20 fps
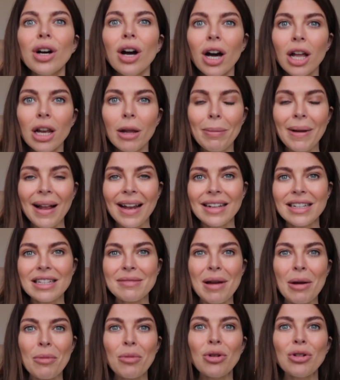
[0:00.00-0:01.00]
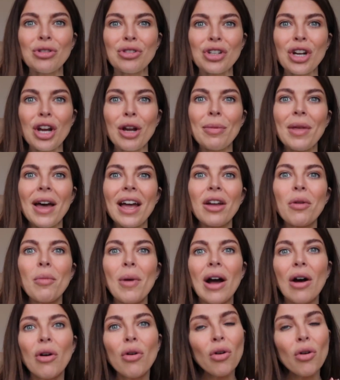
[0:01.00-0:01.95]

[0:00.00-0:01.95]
color palette to my wardrobe that I can wear